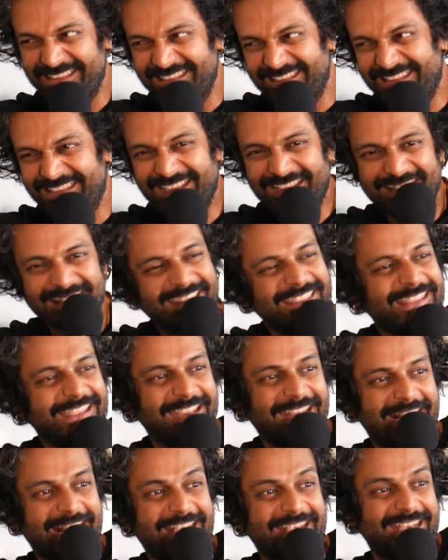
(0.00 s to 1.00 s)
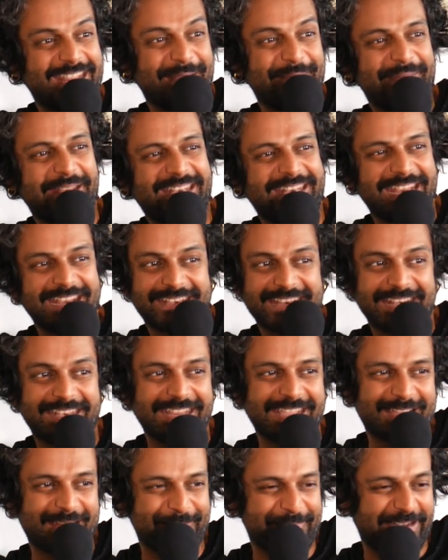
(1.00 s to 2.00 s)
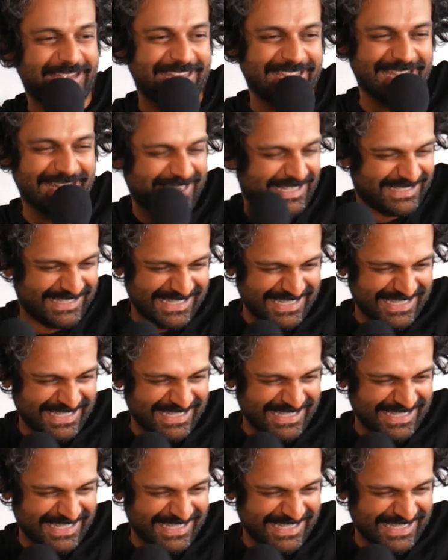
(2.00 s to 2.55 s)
Itty Bitty Titty Committee.